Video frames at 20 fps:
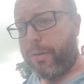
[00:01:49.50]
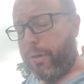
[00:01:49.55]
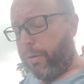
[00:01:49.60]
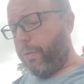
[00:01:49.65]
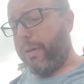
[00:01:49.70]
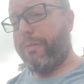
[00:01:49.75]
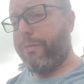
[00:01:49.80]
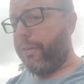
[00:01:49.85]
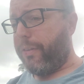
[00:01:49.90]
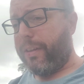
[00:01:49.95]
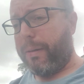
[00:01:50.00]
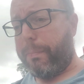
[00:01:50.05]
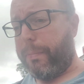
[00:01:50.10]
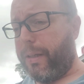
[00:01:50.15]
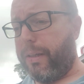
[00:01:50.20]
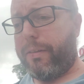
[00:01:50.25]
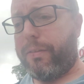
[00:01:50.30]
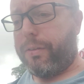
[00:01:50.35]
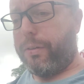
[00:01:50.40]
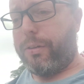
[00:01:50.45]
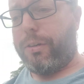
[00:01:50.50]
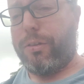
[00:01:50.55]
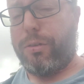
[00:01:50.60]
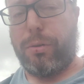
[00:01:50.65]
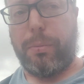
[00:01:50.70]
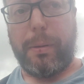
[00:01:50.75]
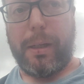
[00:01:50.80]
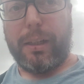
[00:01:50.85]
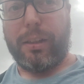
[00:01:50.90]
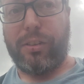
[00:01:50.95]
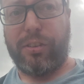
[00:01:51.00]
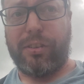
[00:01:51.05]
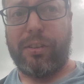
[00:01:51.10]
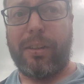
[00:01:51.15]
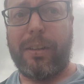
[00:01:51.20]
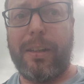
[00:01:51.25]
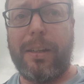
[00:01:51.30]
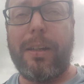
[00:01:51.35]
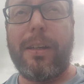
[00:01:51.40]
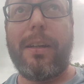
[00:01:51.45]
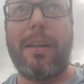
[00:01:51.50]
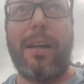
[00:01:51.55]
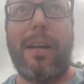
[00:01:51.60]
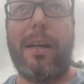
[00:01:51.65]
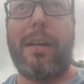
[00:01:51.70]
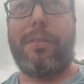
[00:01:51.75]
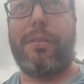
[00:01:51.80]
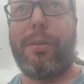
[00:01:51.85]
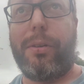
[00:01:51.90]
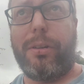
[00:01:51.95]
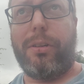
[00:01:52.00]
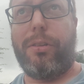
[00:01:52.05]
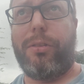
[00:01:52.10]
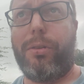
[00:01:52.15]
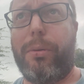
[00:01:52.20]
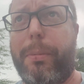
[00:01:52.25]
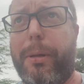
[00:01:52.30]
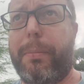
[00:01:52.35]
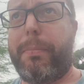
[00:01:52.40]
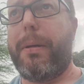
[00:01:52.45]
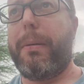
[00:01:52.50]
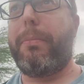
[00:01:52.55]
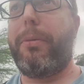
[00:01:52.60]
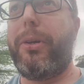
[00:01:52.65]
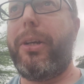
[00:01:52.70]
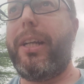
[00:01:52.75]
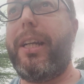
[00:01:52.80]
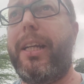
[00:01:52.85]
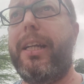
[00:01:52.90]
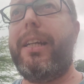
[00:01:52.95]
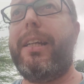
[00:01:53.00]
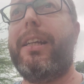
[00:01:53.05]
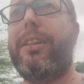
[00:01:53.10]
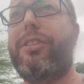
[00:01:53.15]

everything being 32-bit, 32-bit memory,